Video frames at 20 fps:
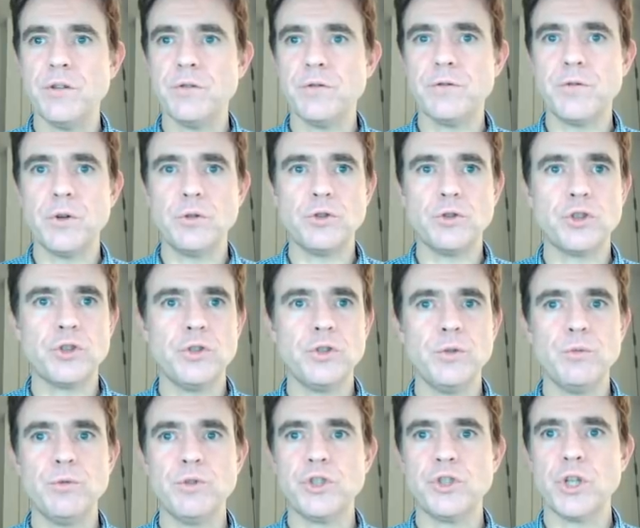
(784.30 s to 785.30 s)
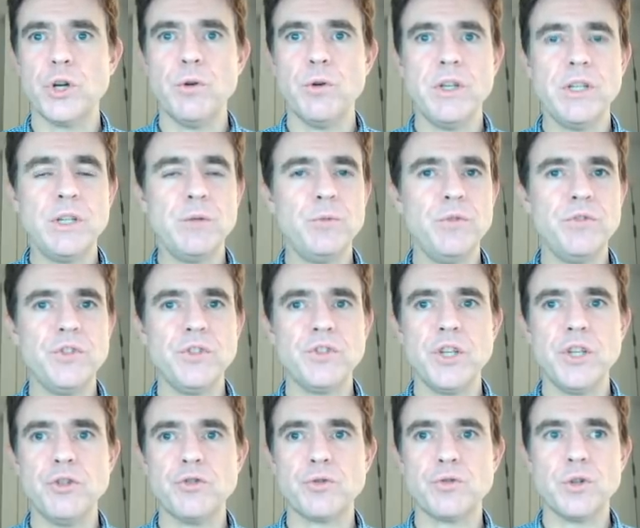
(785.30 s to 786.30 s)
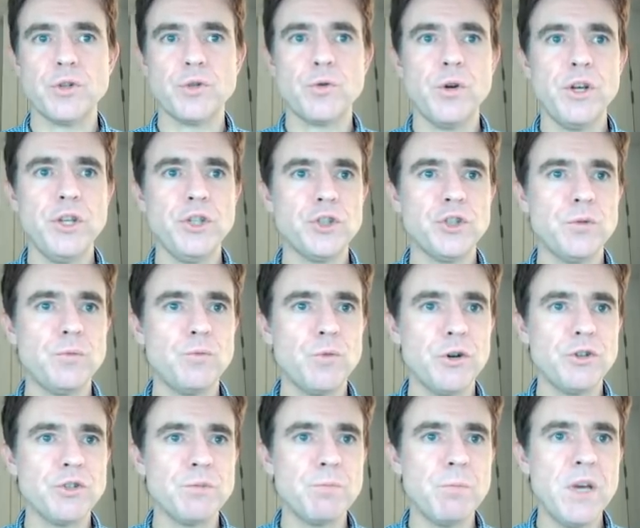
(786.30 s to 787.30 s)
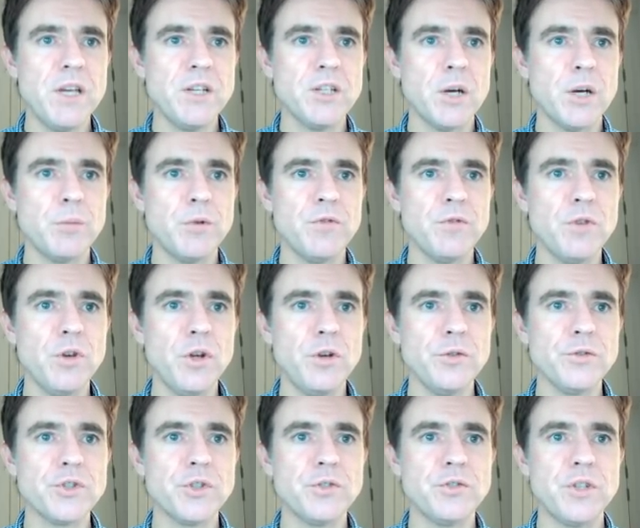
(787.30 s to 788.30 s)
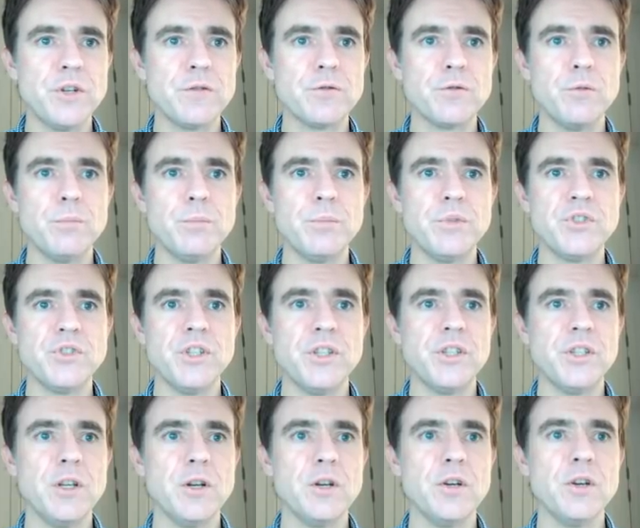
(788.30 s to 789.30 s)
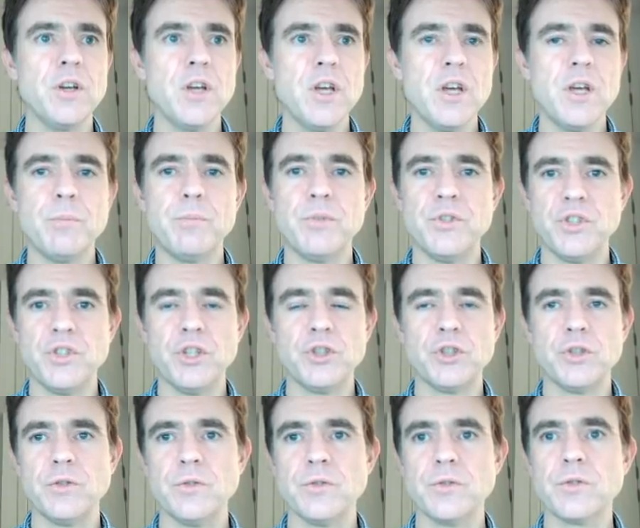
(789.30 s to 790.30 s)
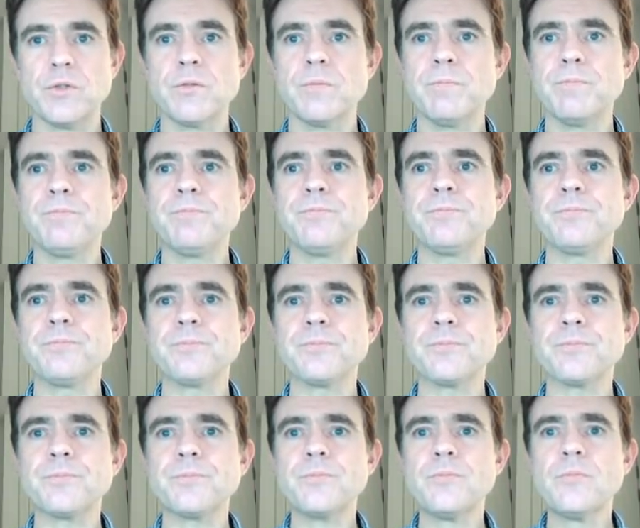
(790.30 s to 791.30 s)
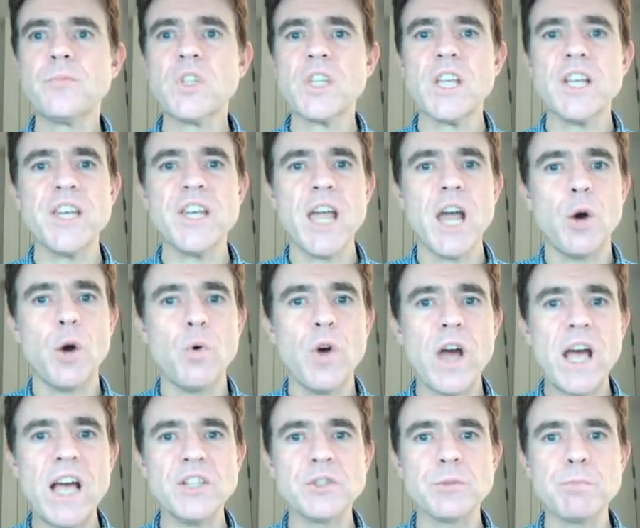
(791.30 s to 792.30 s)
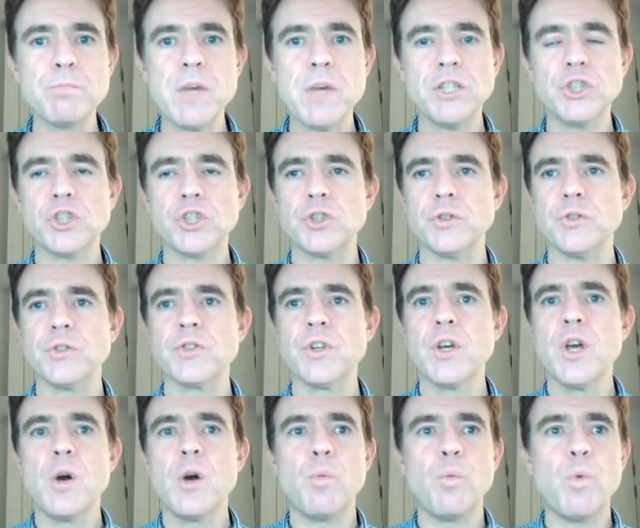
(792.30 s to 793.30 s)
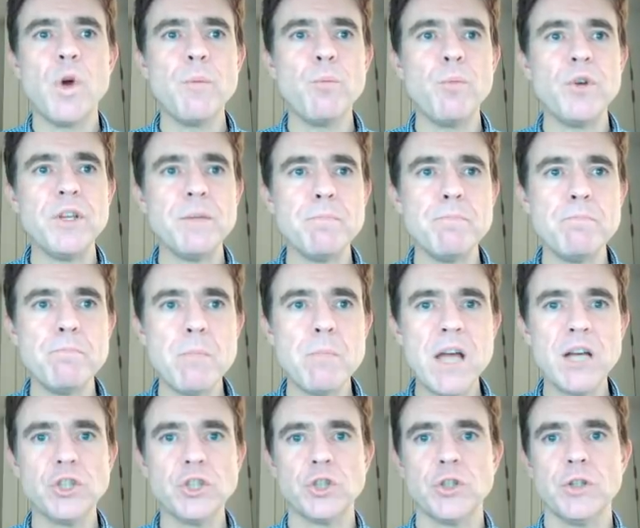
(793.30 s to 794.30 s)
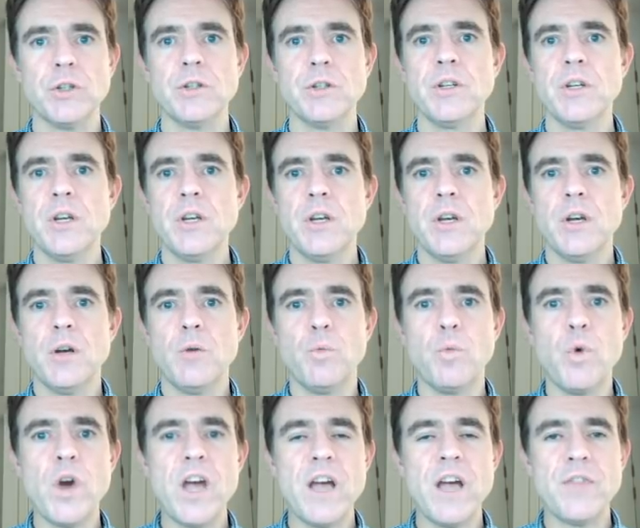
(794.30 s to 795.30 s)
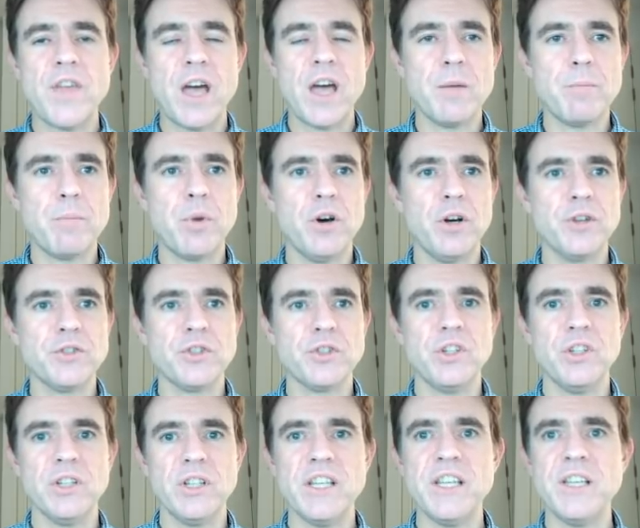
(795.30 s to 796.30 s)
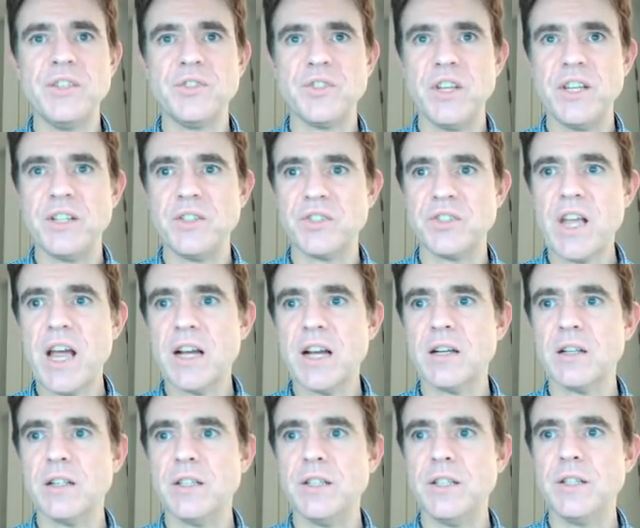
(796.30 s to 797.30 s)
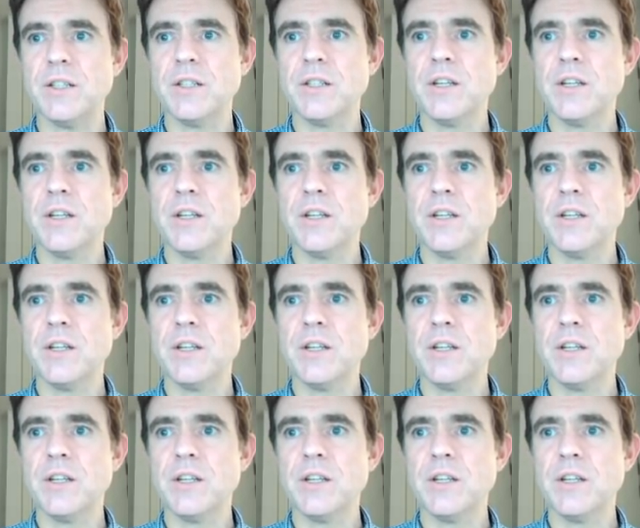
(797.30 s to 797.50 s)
of function that we're showing with this integral equation, where it's made up of lots of different particular positions. Now, as mentioned, when we measure where that particle is exactly,